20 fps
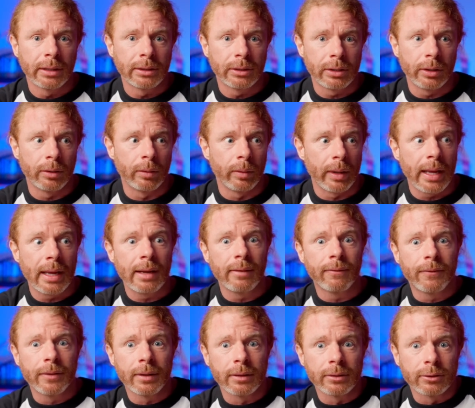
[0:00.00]
to
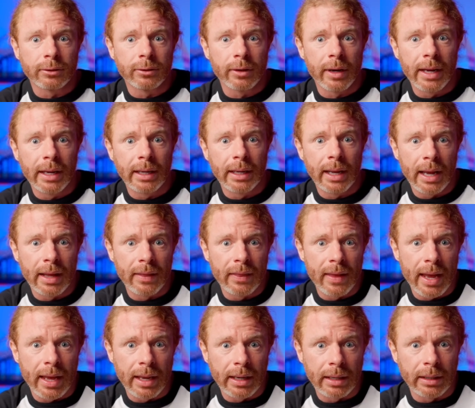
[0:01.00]
infiltrate and
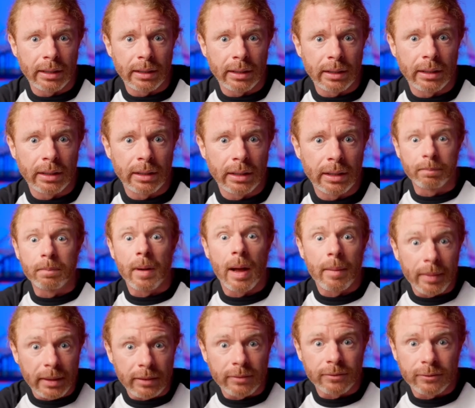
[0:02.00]
then
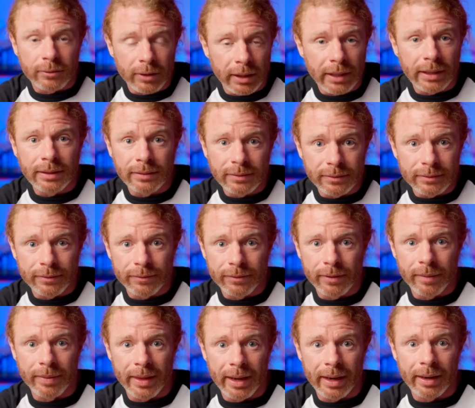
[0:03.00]
puppet strings
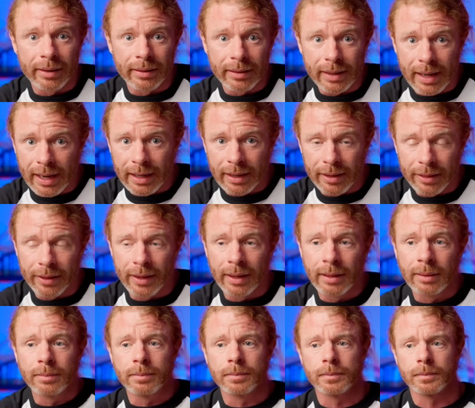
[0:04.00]
from there kind of
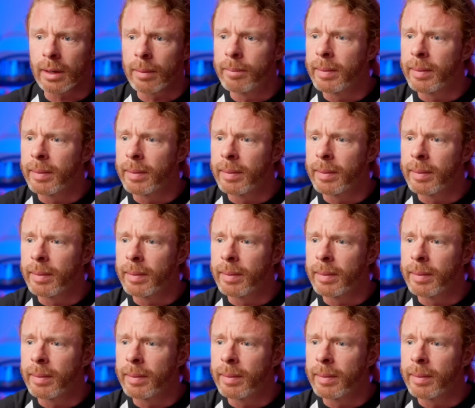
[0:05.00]
thing.